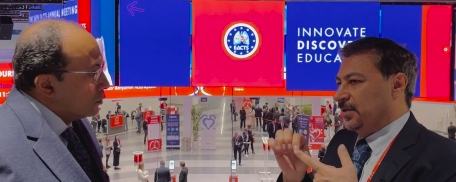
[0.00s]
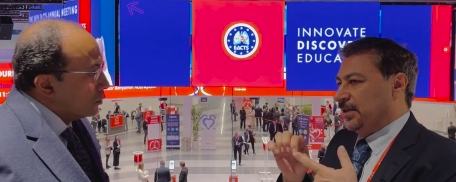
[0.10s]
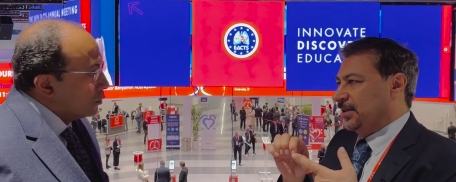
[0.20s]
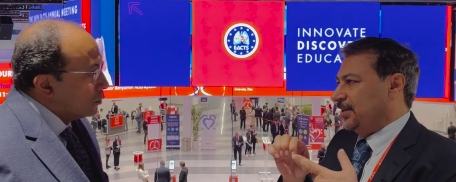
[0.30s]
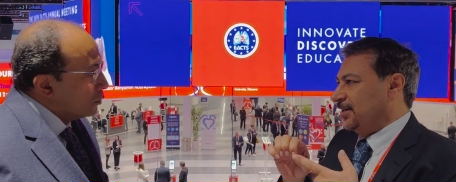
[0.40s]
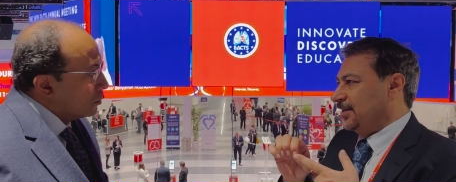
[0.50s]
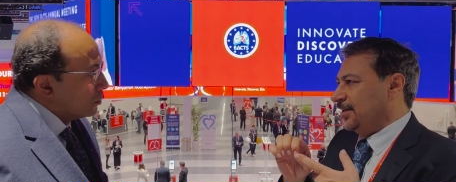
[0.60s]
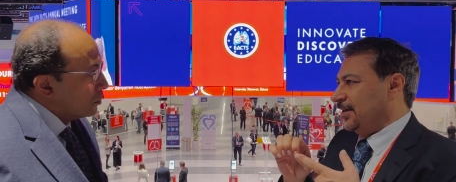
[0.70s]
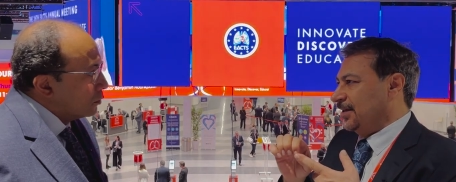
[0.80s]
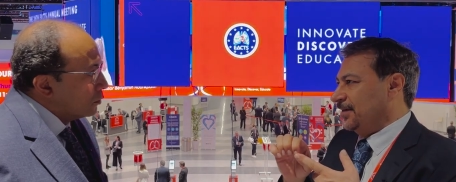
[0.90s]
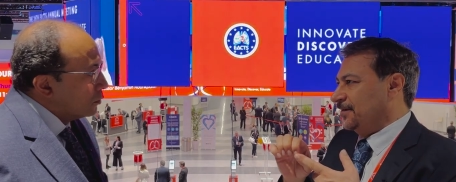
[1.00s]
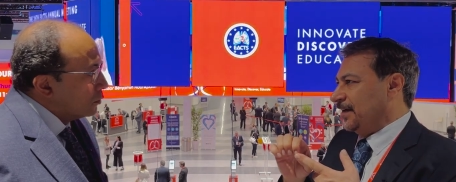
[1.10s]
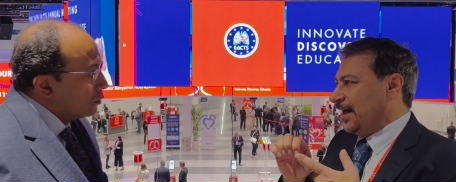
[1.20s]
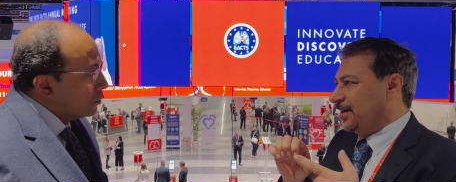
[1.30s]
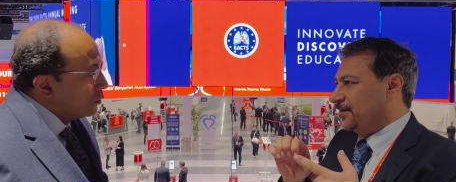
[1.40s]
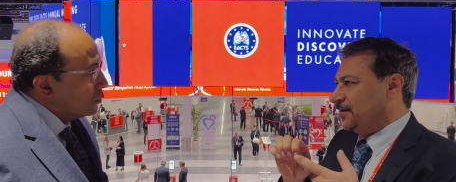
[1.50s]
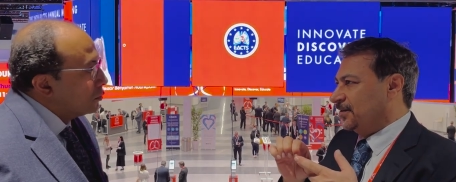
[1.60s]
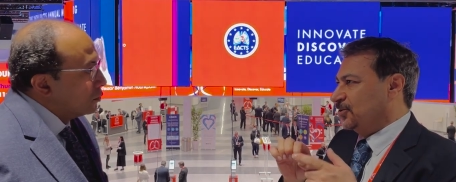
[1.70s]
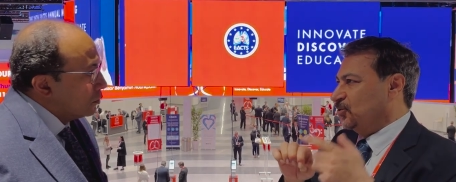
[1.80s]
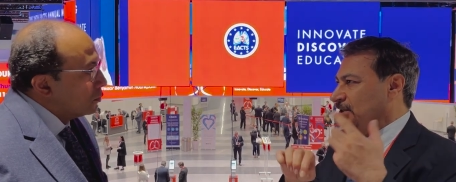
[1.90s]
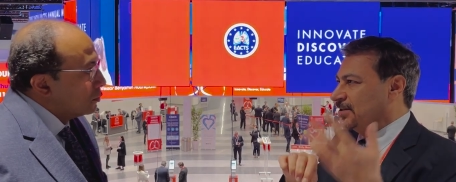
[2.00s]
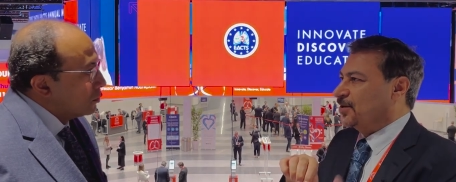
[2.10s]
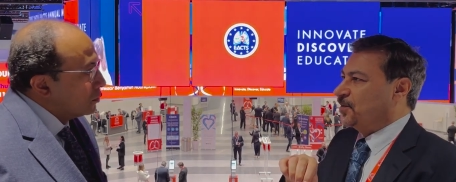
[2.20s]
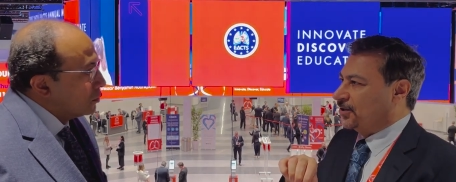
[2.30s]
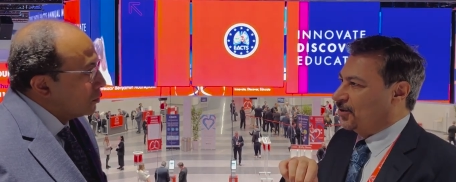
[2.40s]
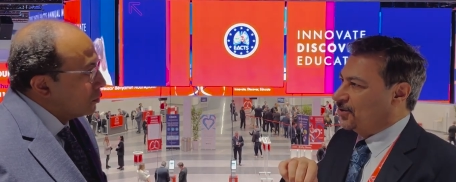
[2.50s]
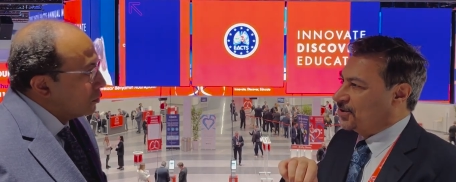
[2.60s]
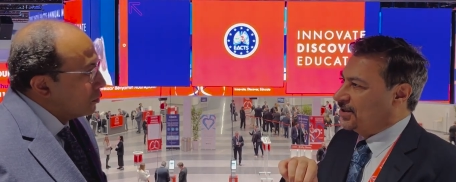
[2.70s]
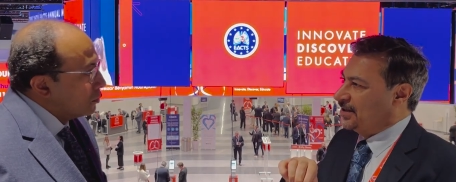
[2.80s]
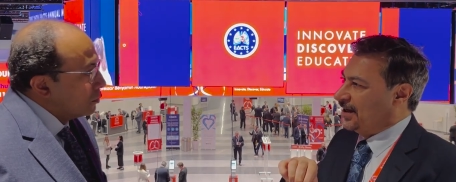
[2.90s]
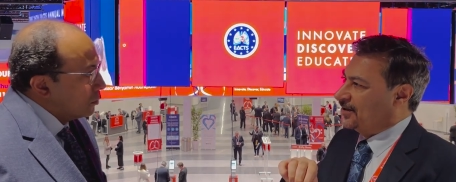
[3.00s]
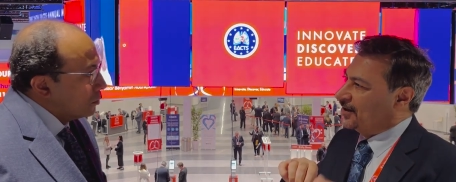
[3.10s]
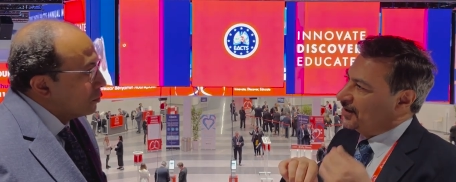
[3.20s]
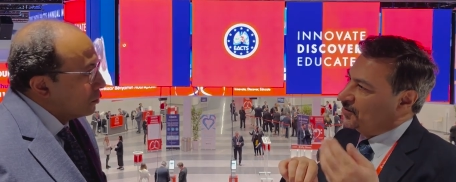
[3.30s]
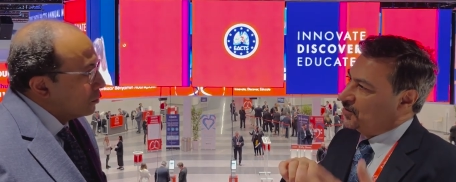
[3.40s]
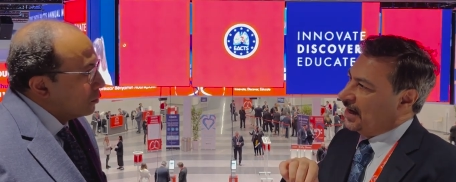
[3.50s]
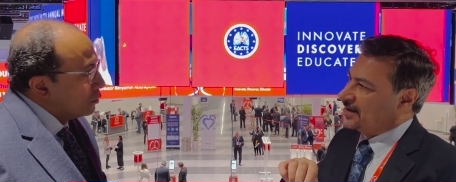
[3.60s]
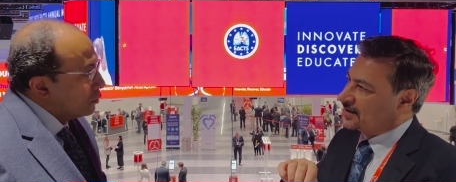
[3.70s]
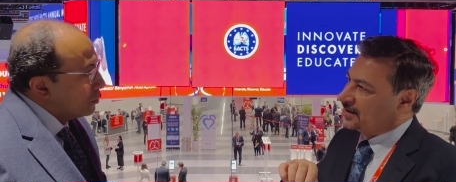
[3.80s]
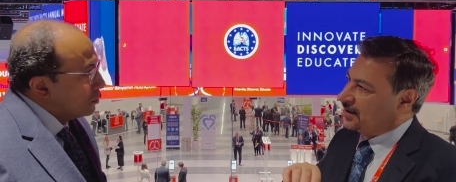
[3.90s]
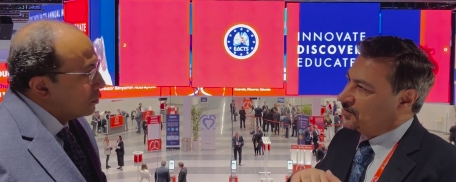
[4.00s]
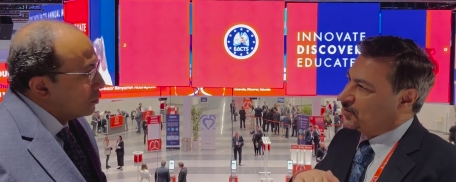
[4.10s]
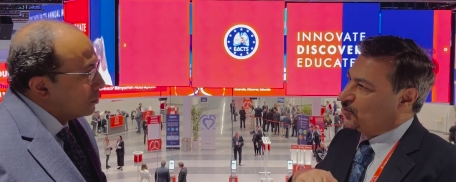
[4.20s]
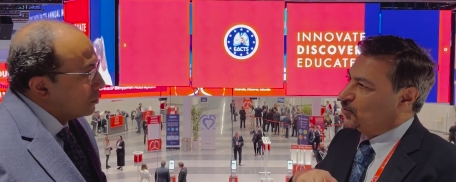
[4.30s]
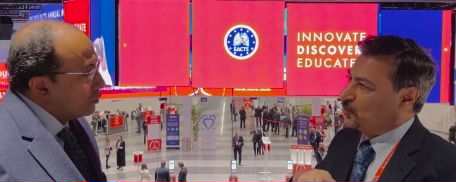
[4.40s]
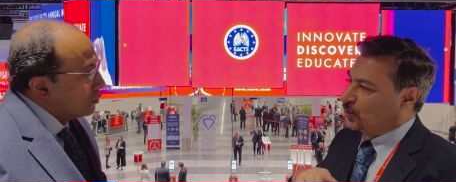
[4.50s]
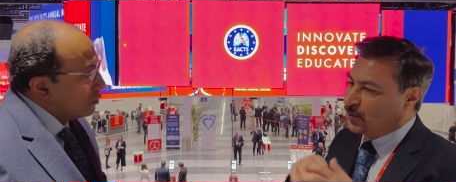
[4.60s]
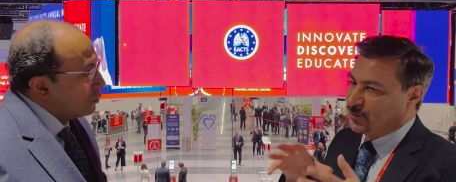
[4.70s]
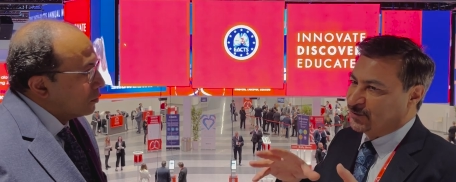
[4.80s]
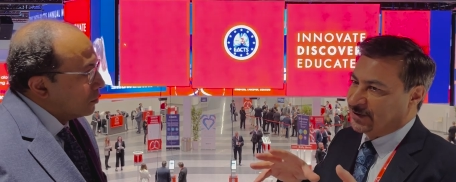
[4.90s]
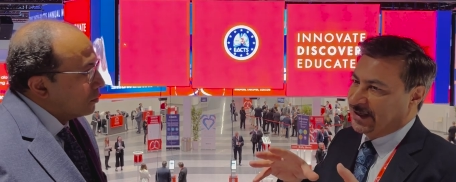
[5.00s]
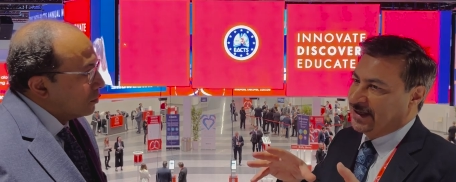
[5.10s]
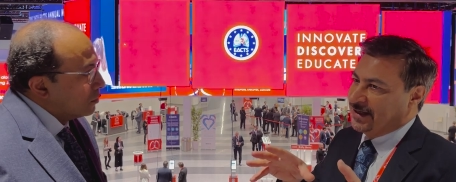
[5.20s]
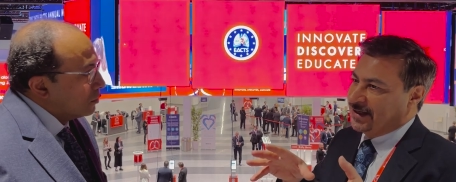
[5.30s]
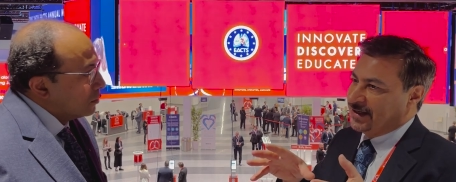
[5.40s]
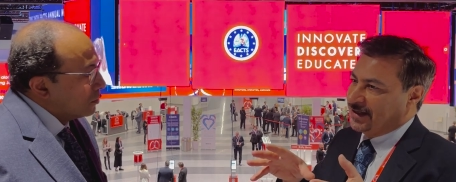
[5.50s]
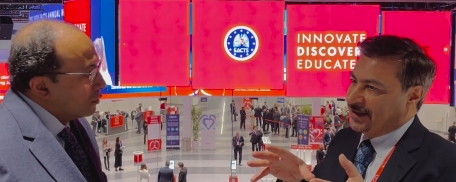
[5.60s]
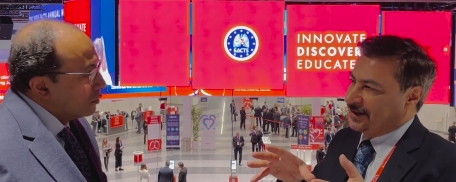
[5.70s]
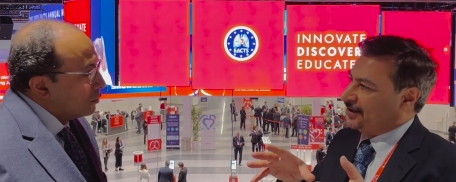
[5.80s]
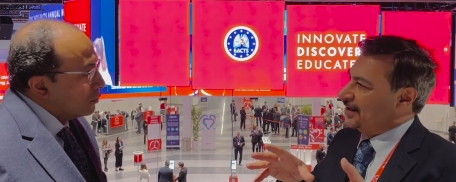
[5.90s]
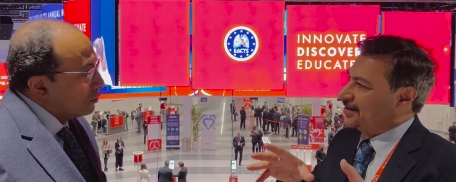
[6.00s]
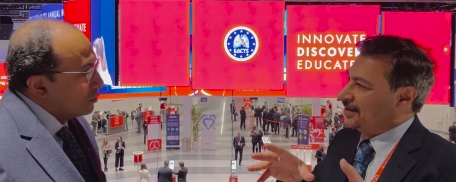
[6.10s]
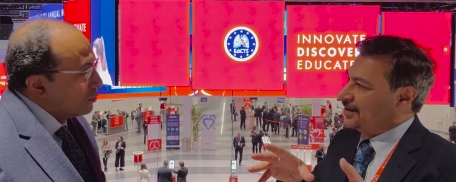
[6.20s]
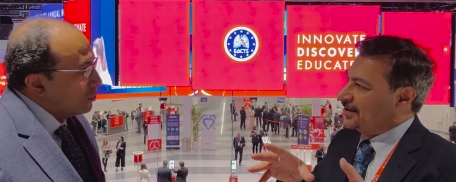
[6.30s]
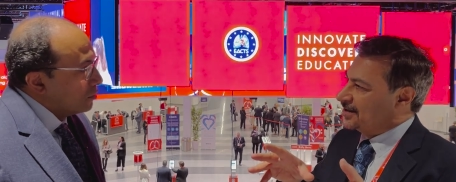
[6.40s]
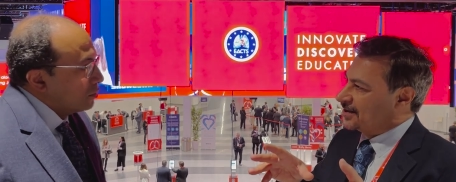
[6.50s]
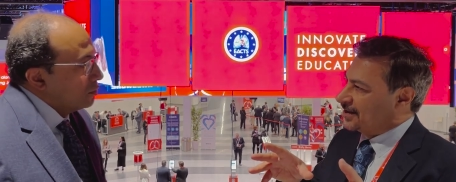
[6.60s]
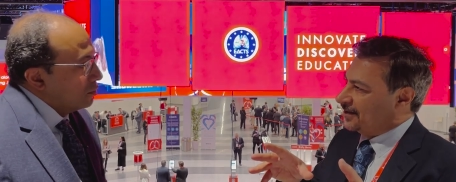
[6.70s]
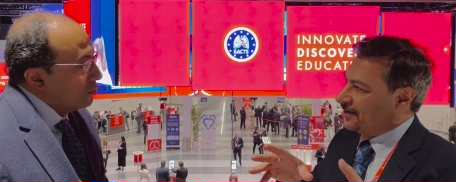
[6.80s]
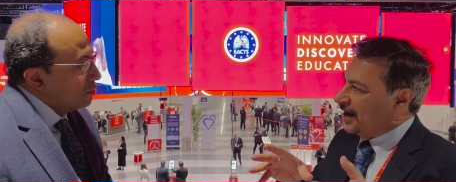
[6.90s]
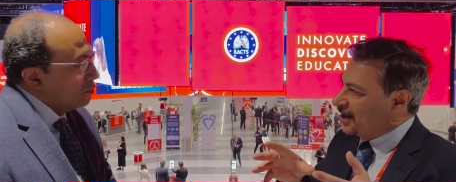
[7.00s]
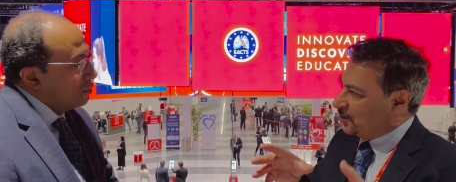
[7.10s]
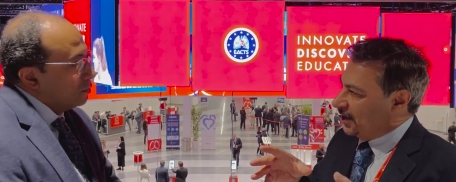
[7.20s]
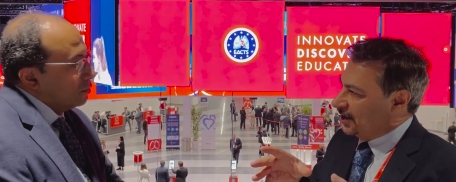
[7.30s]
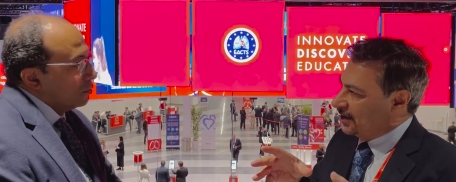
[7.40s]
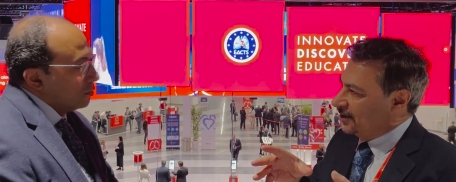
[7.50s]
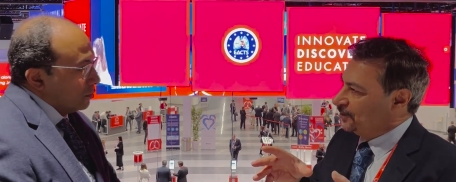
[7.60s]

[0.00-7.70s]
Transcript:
Speaker 1: the uh, valve to histopathology, and I, we asked them to prove that, uh, that it is uh, viable,